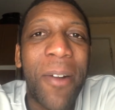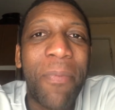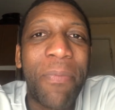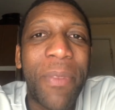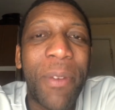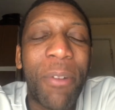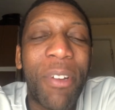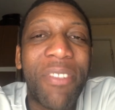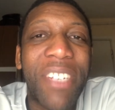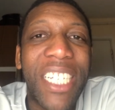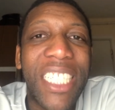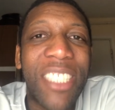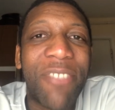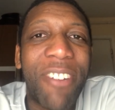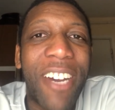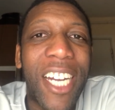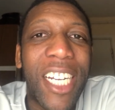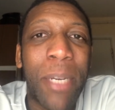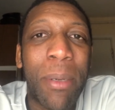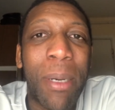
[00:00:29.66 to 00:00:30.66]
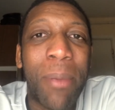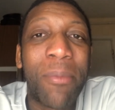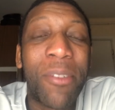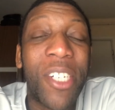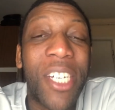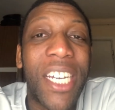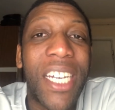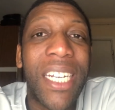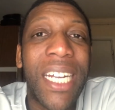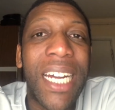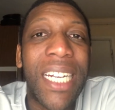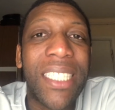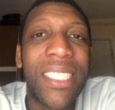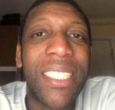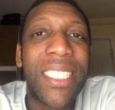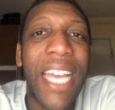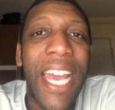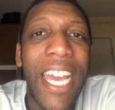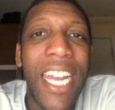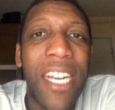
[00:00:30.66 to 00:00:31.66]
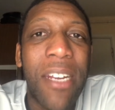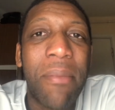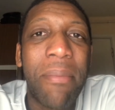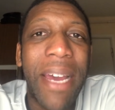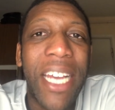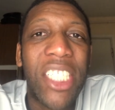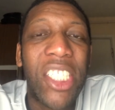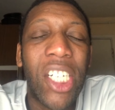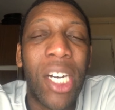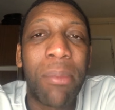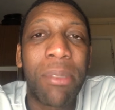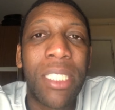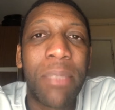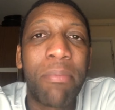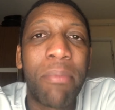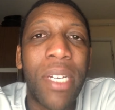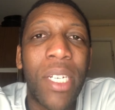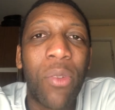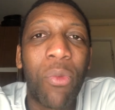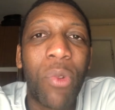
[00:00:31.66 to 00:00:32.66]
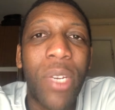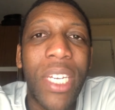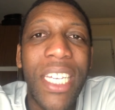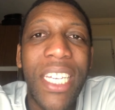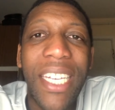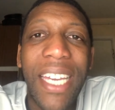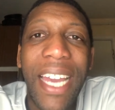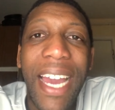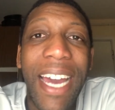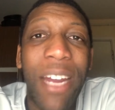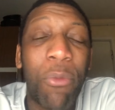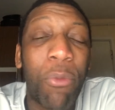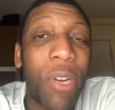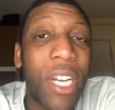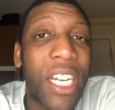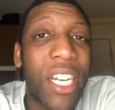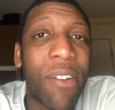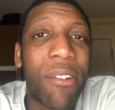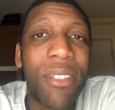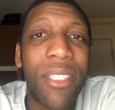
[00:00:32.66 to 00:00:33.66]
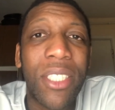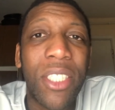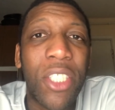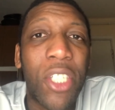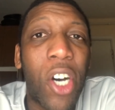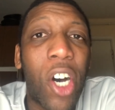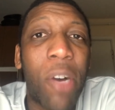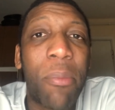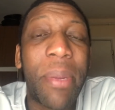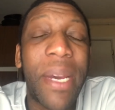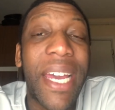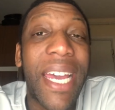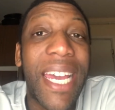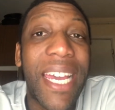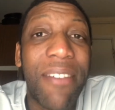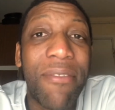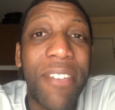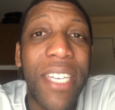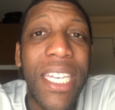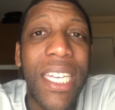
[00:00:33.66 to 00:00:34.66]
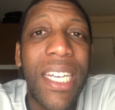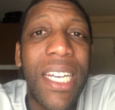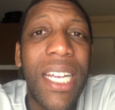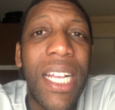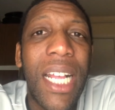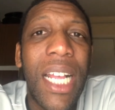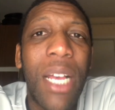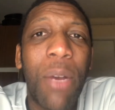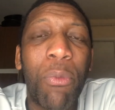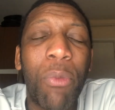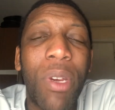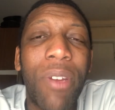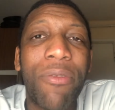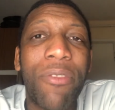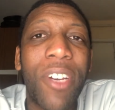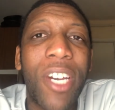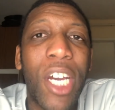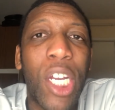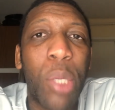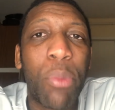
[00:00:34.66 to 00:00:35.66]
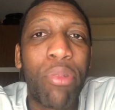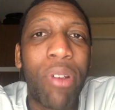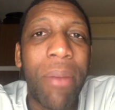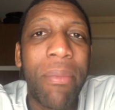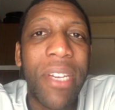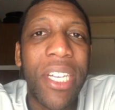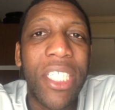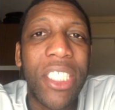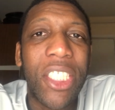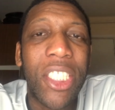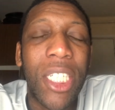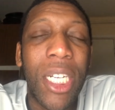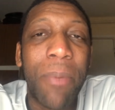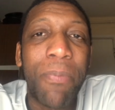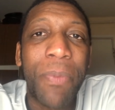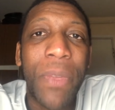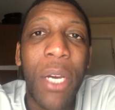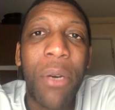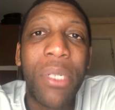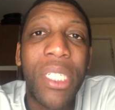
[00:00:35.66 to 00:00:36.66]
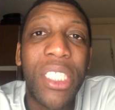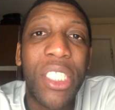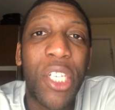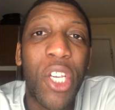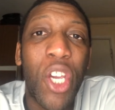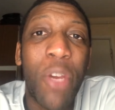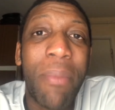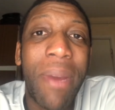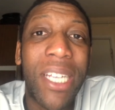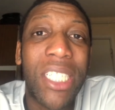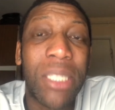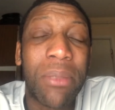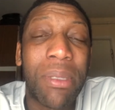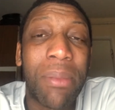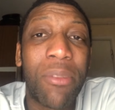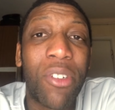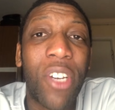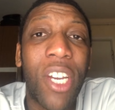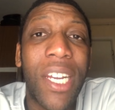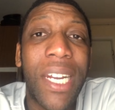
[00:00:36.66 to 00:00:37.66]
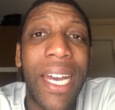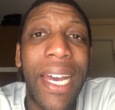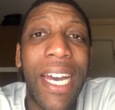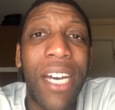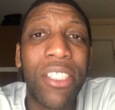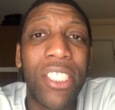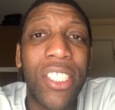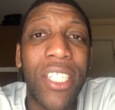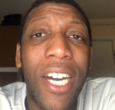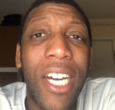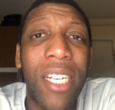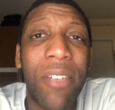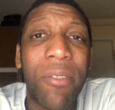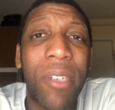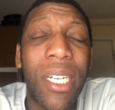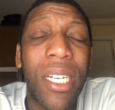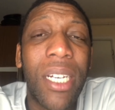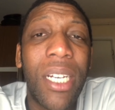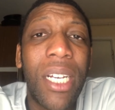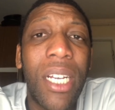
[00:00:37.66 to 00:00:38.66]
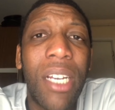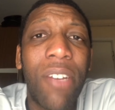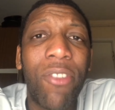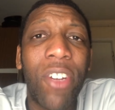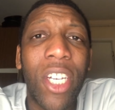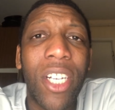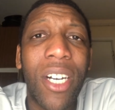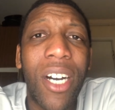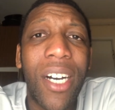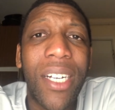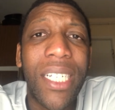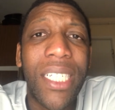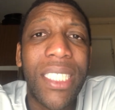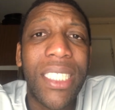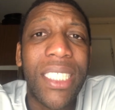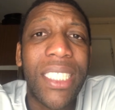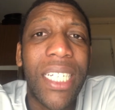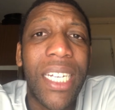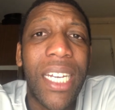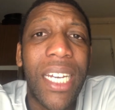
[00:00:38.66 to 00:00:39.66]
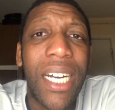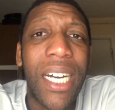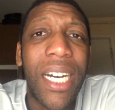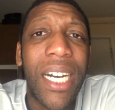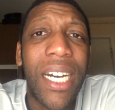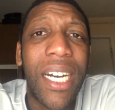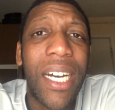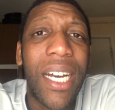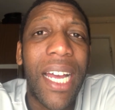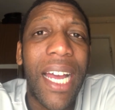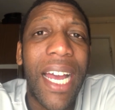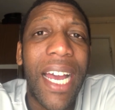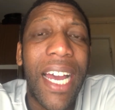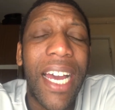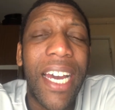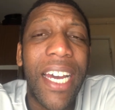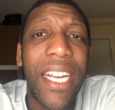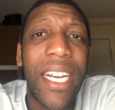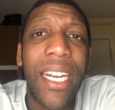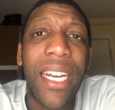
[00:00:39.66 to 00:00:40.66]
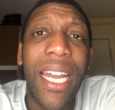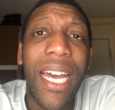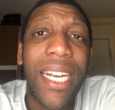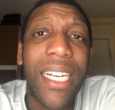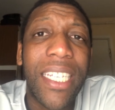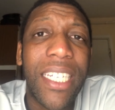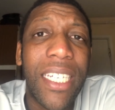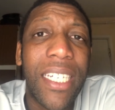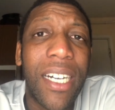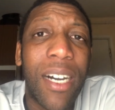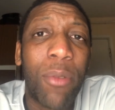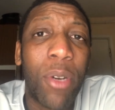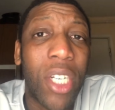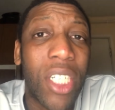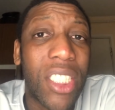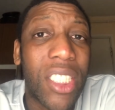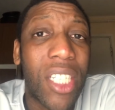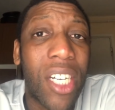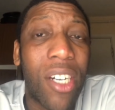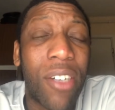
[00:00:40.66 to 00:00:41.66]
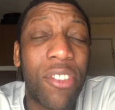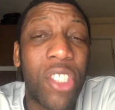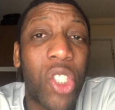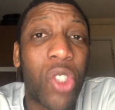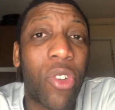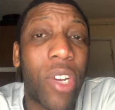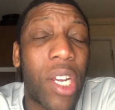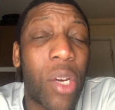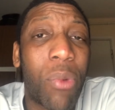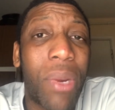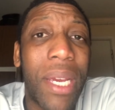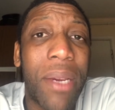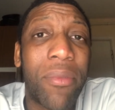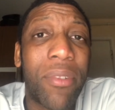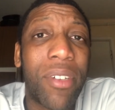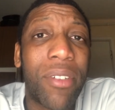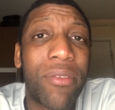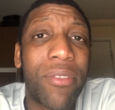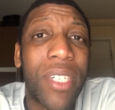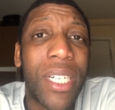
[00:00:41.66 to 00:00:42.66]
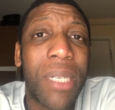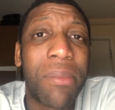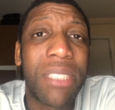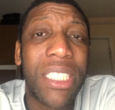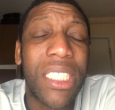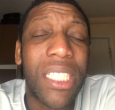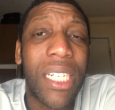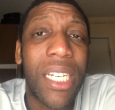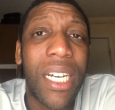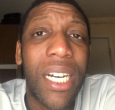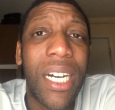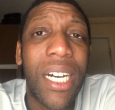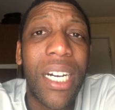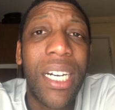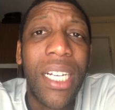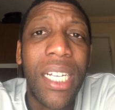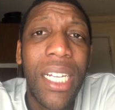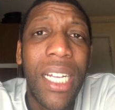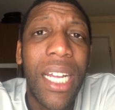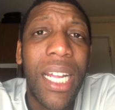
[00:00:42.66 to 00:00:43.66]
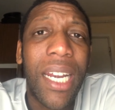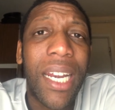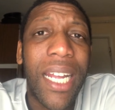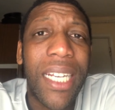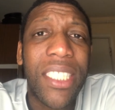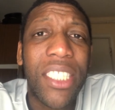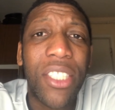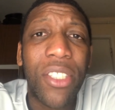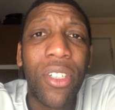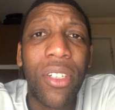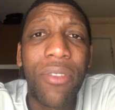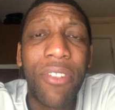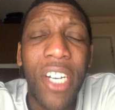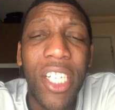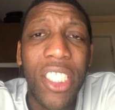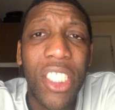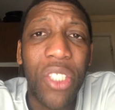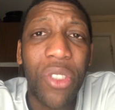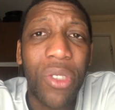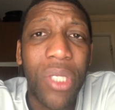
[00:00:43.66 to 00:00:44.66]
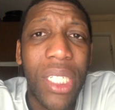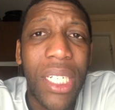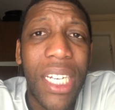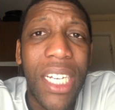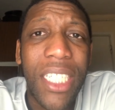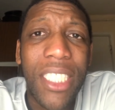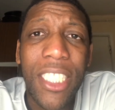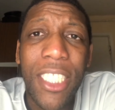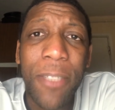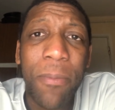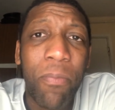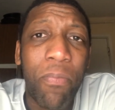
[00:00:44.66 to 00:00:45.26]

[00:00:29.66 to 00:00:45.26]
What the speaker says: with this roundup, I'm looking at 10 matchups midweek, and we're going top heavy with the Premiership. Only 2 matchups I'm looking at outside of it regarding Serie A and La Liga. We're going to start off straight away with Serie A, Lazio versus Udinese.